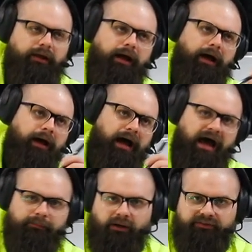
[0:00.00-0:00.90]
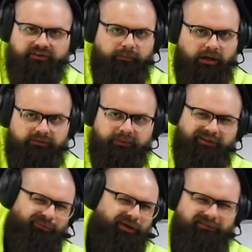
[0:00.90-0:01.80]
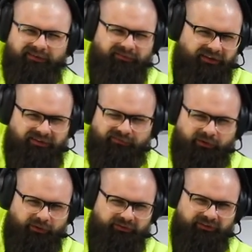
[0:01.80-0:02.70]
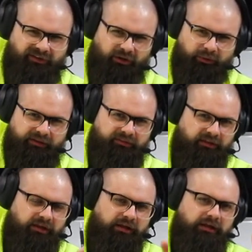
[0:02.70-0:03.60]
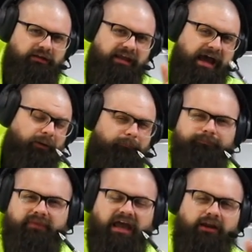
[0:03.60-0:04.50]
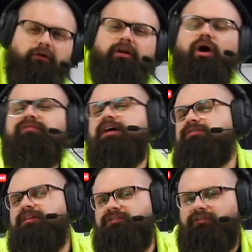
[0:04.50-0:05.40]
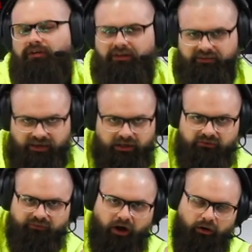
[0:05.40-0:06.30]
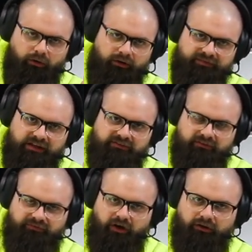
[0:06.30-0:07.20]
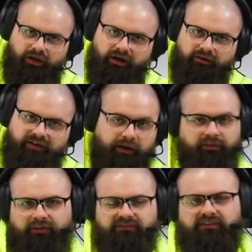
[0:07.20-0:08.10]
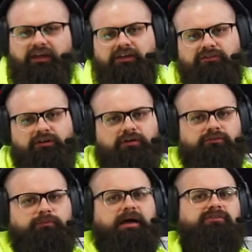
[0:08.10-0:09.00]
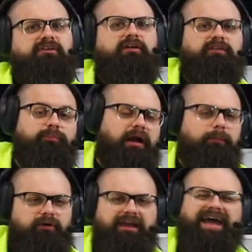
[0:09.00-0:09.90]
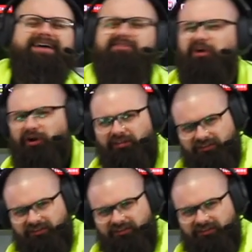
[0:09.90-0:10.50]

on month to month, but they're relatively difficult to deal with. Now, I don't know if that's necessarily the tenant's fault or if that's the fault of how the listing agent goes about selling the property. I haven't heard of